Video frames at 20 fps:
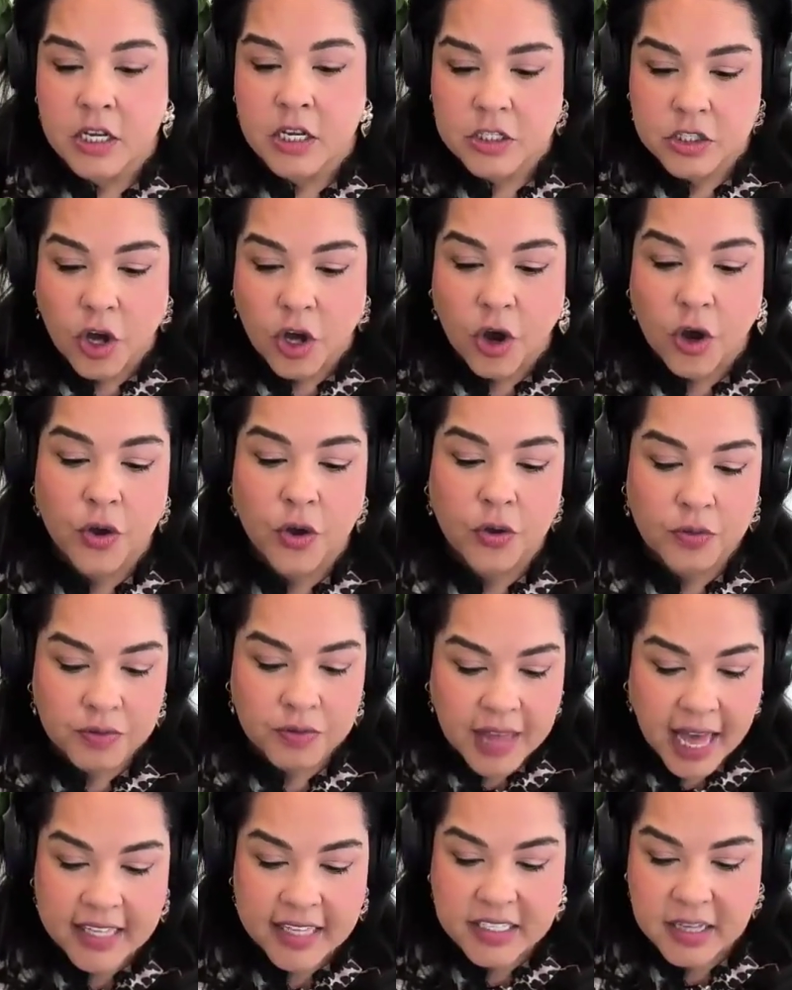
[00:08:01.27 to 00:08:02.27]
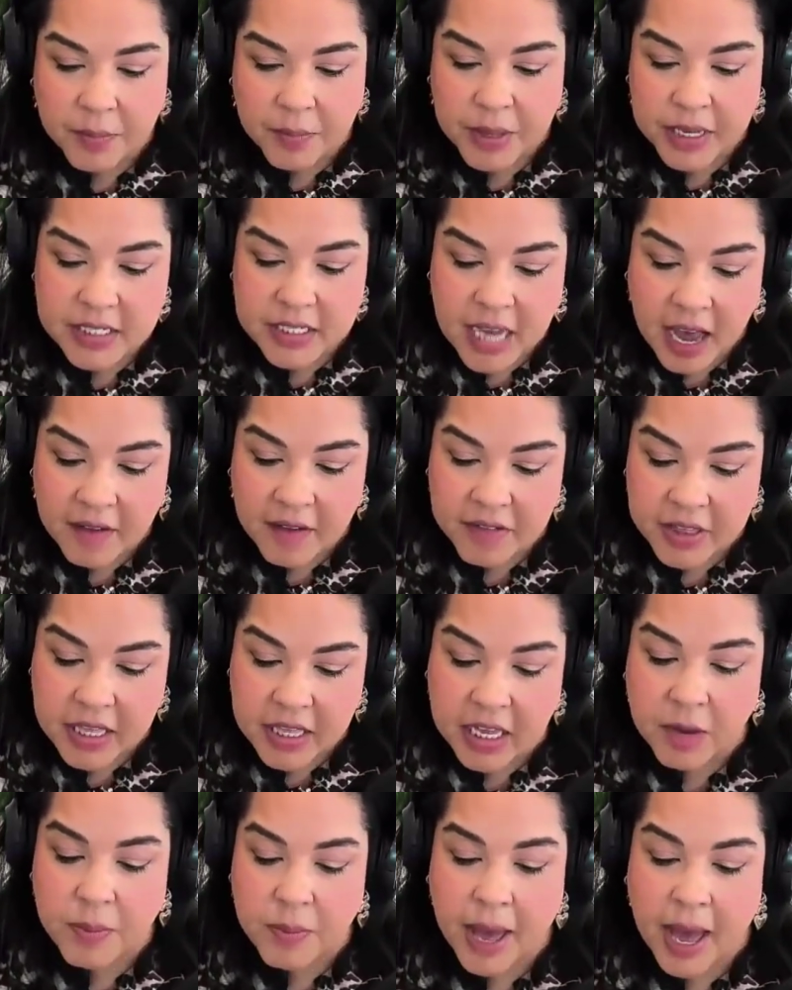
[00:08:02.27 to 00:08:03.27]
So that's something to have a
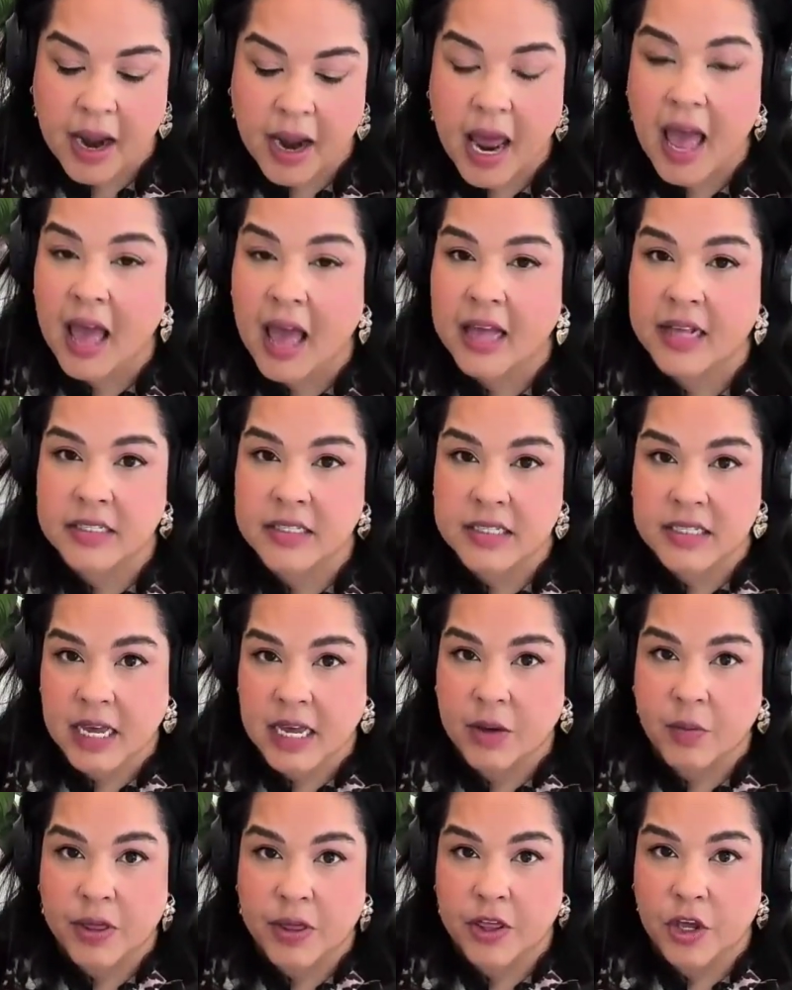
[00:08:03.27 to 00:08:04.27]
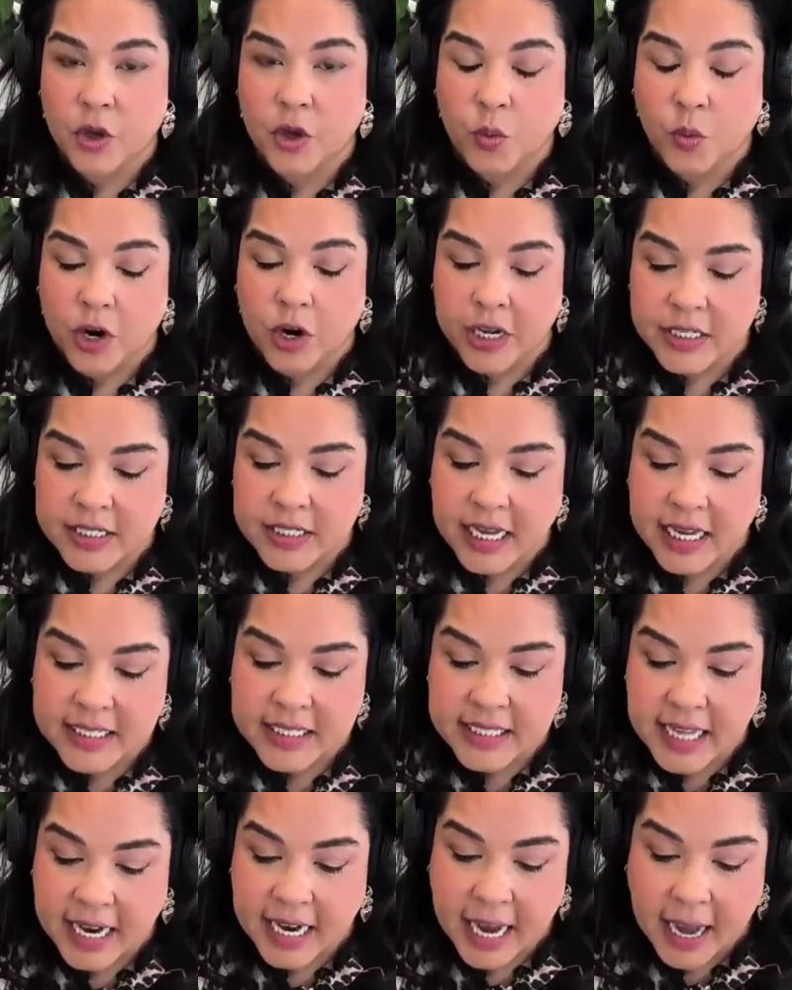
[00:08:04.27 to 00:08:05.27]
think about and see whether you want to
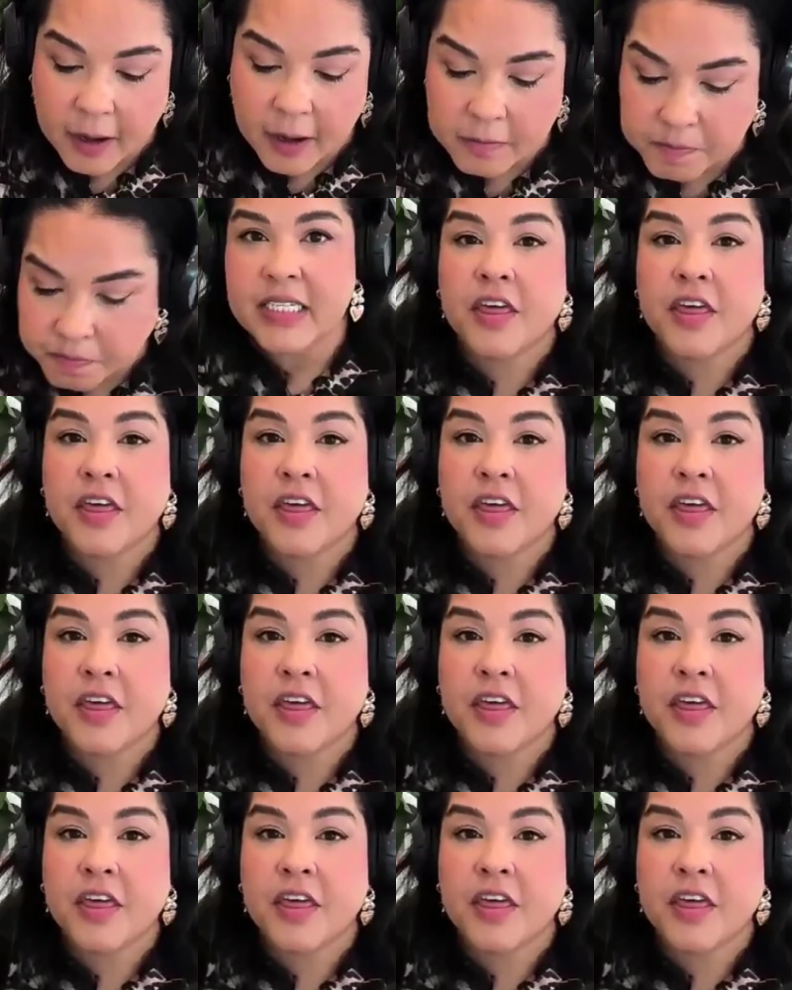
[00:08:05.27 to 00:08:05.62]
test that out.